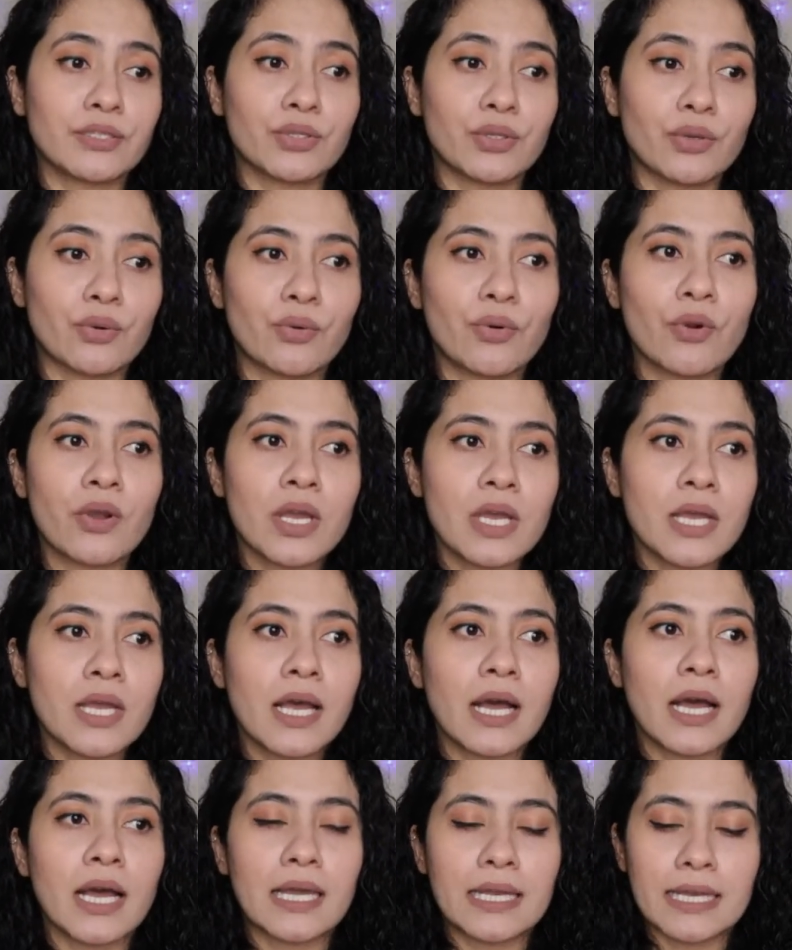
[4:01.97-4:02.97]
So
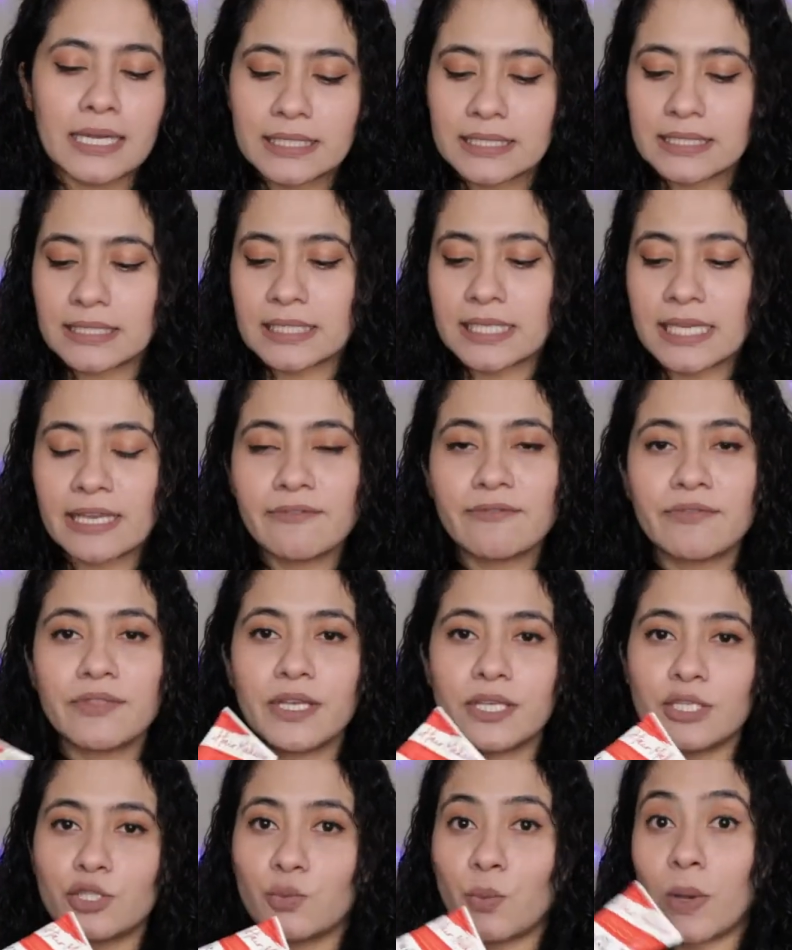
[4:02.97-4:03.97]
let's give
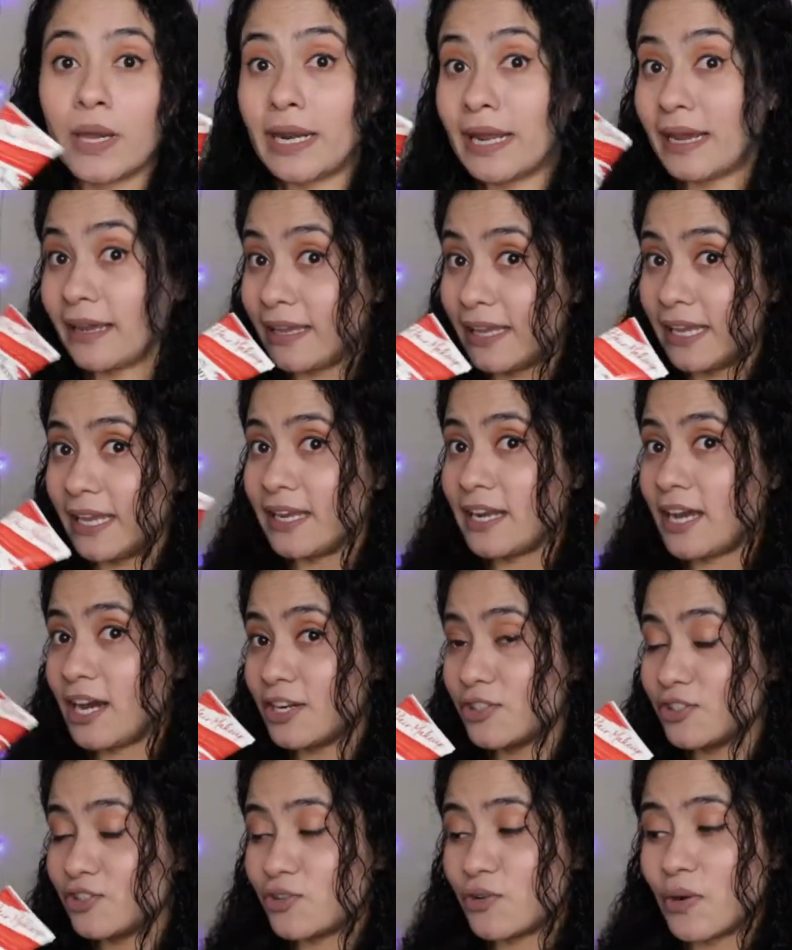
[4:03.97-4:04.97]
this one again
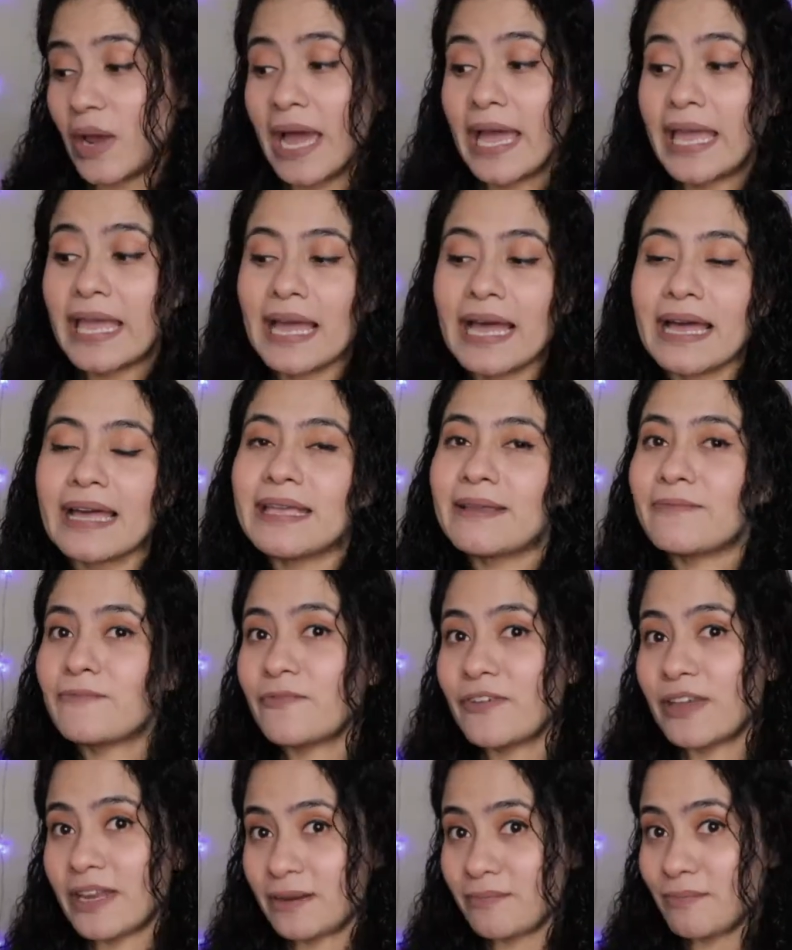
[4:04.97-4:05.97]
a try. I am
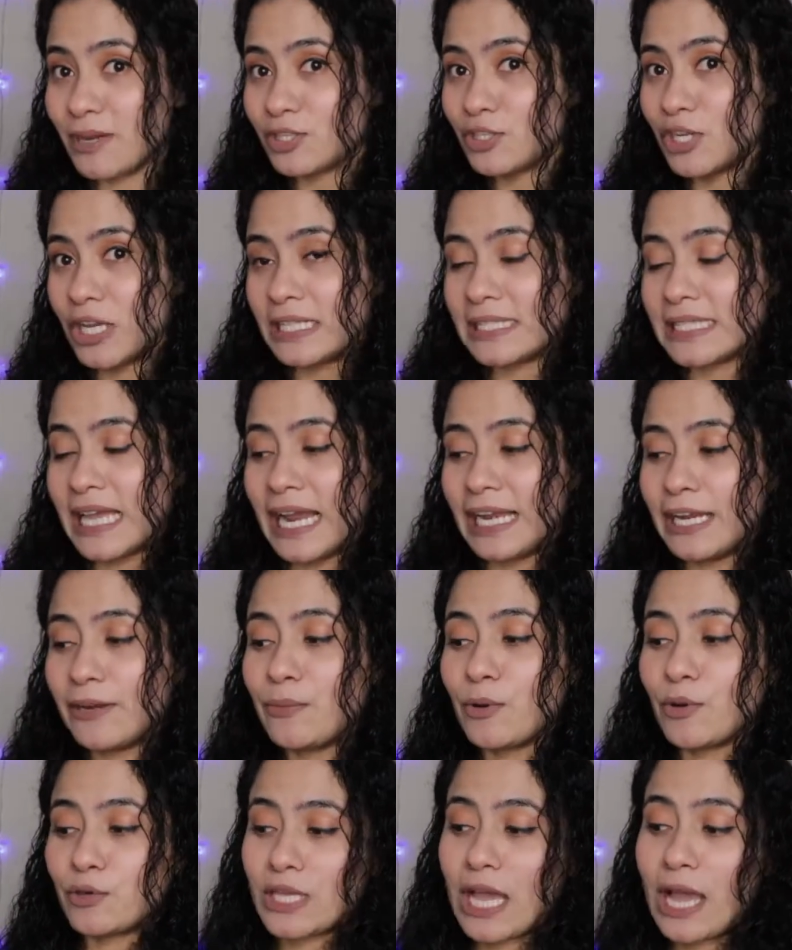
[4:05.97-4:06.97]
very much excited
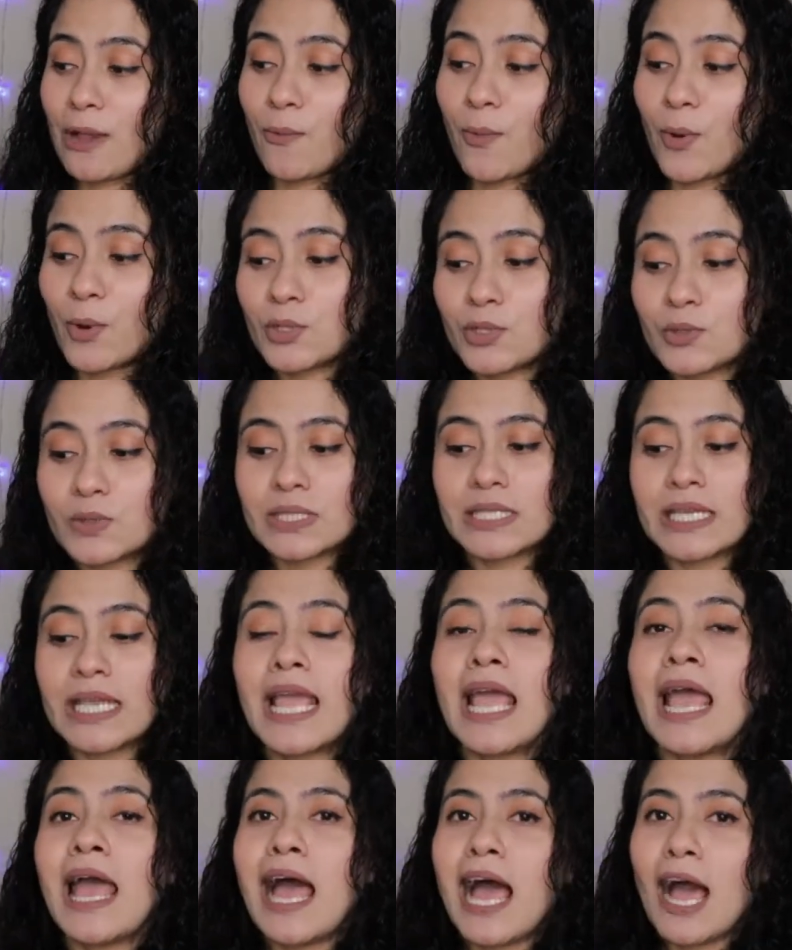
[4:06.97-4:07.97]
because I want to see
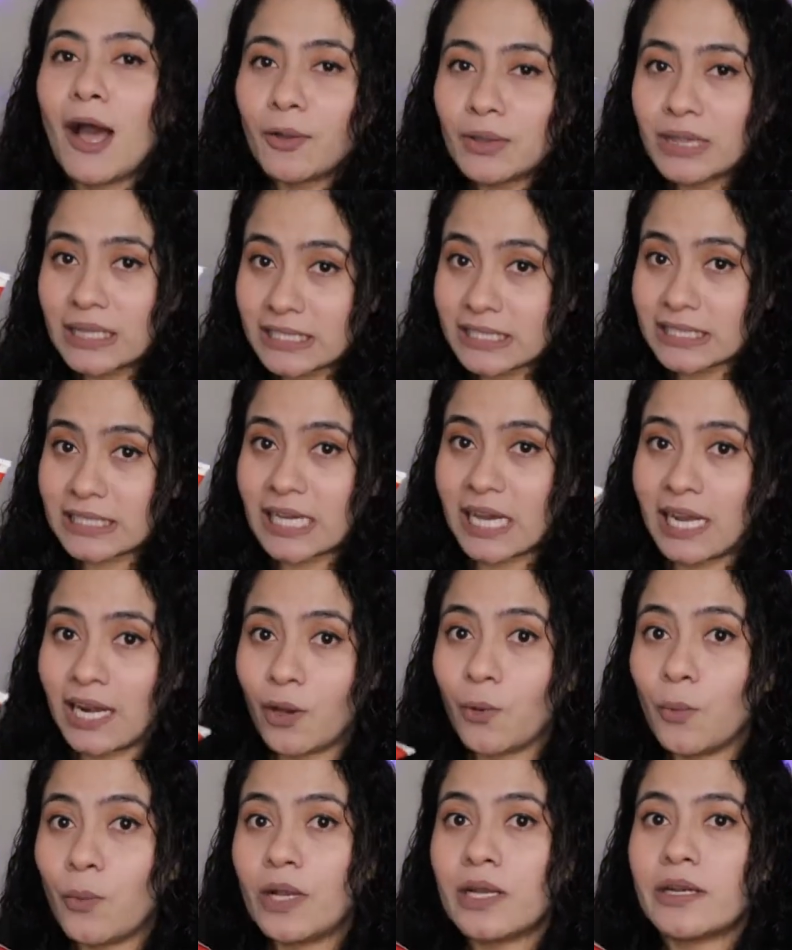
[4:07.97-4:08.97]
how this
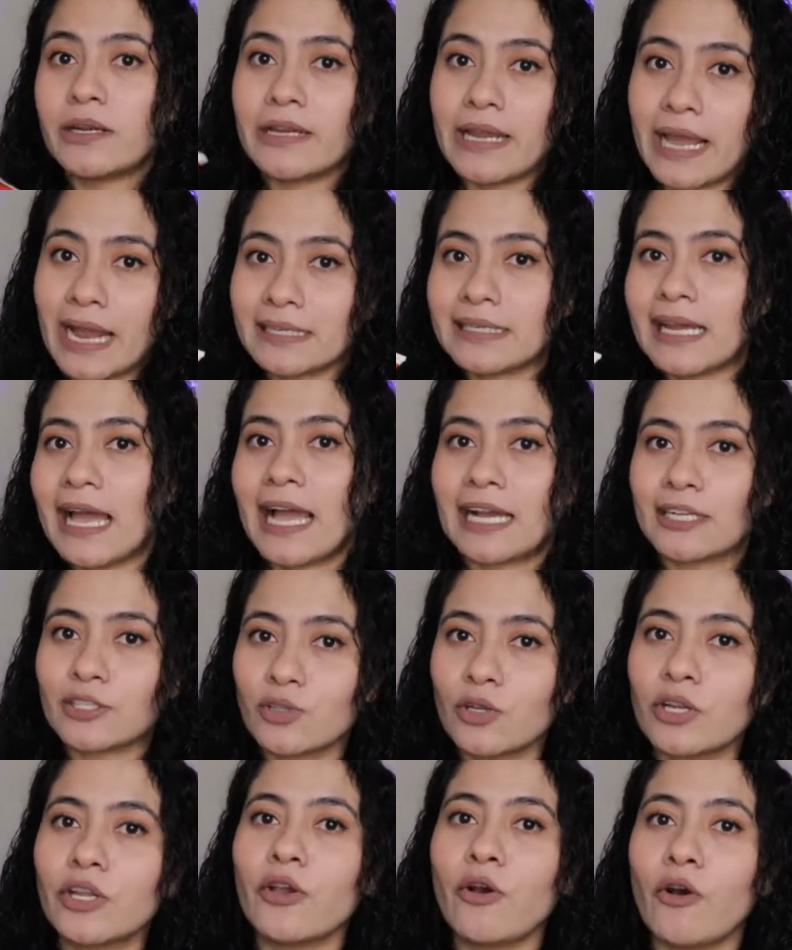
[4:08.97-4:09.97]
color will react
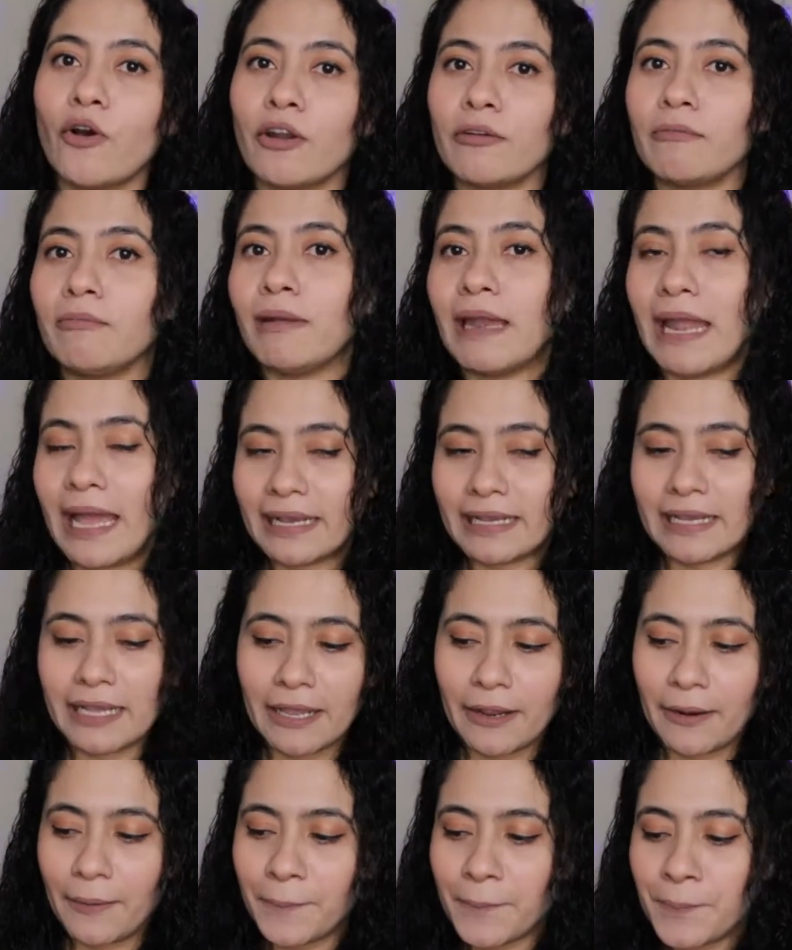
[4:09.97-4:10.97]
actually on black
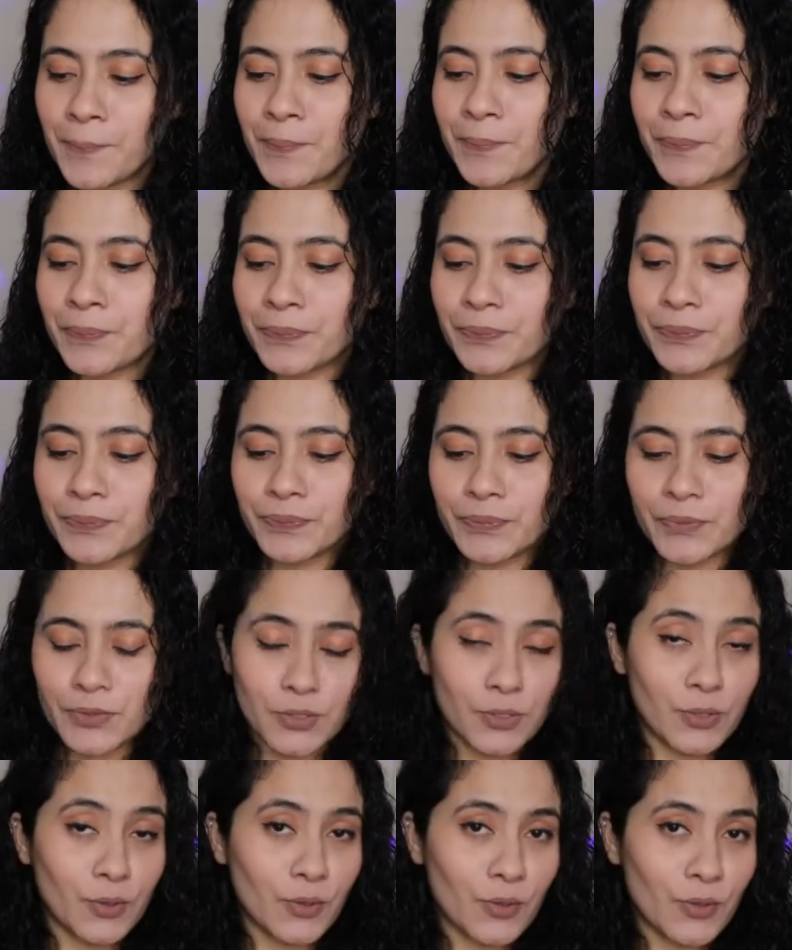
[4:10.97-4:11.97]
hair.
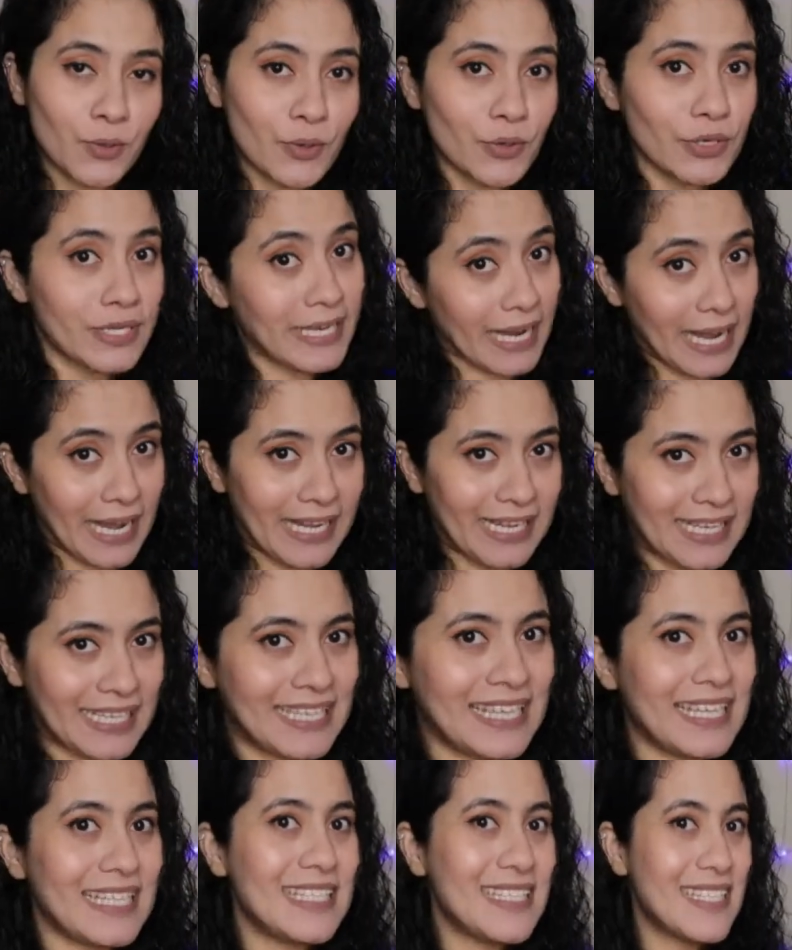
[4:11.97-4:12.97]
So yeah,
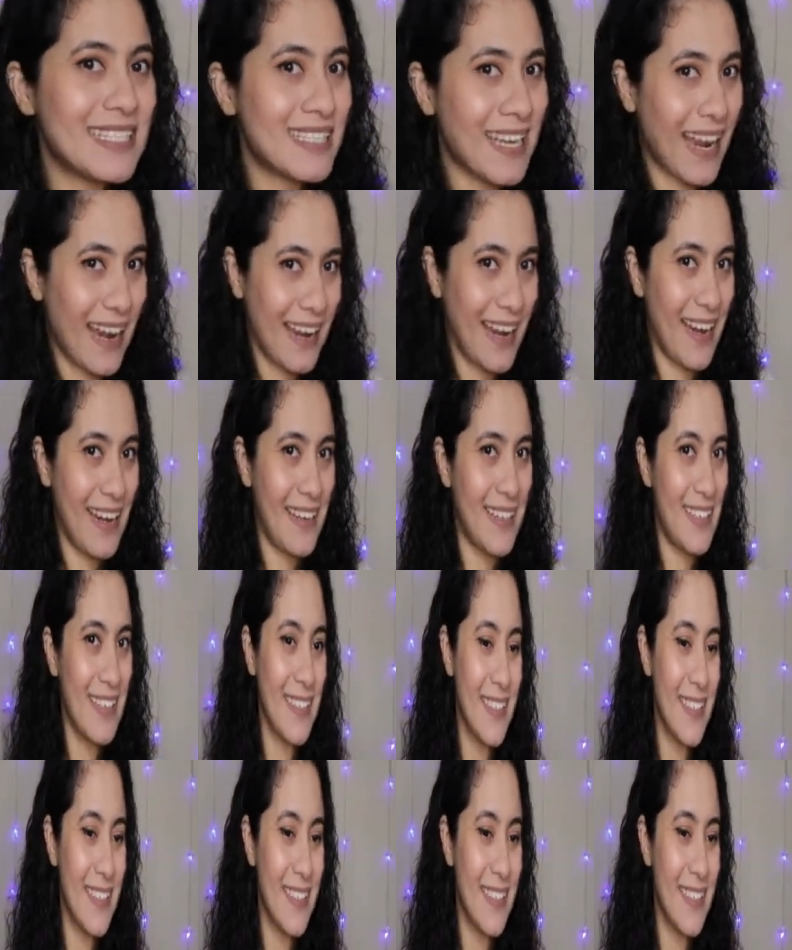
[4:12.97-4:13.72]
let's start it.